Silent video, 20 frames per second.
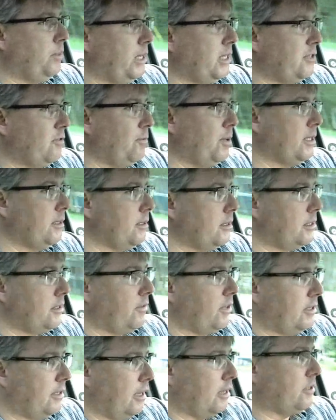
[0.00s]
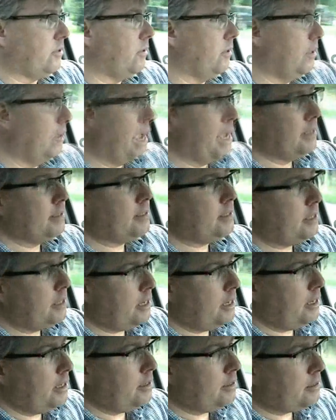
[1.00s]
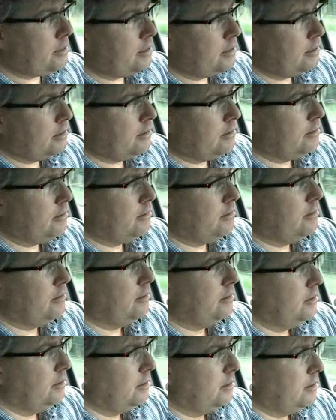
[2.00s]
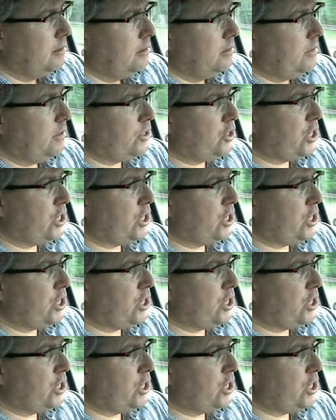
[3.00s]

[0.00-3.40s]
place of business of the debtor and seize the